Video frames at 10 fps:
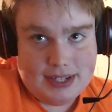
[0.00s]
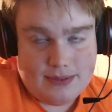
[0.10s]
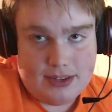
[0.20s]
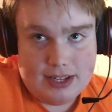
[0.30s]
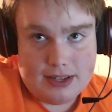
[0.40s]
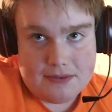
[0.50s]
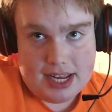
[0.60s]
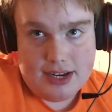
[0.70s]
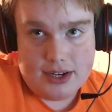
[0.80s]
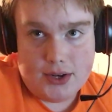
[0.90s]
If the
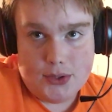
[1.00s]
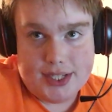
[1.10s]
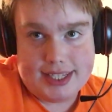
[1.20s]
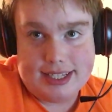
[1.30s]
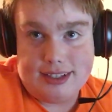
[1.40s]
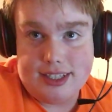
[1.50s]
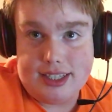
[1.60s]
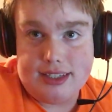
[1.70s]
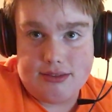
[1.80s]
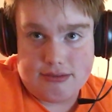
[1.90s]
event you go to is still
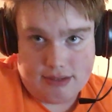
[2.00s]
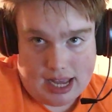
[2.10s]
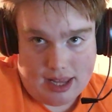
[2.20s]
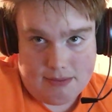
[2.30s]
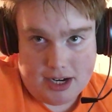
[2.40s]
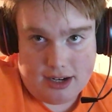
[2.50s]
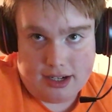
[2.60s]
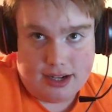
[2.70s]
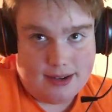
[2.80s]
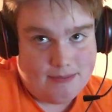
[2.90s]
in Rally
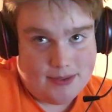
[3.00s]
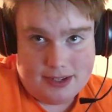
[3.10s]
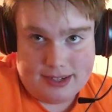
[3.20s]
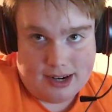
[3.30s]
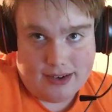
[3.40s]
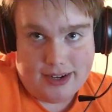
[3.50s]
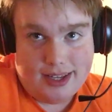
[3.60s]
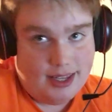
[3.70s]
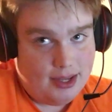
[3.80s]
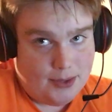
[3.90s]
America,
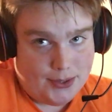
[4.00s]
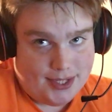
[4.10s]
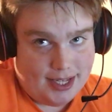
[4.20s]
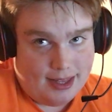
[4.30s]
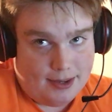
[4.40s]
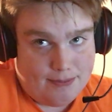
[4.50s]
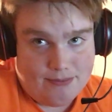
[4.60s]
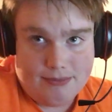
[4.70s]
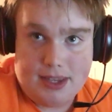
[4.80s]
sorry, you won't see them.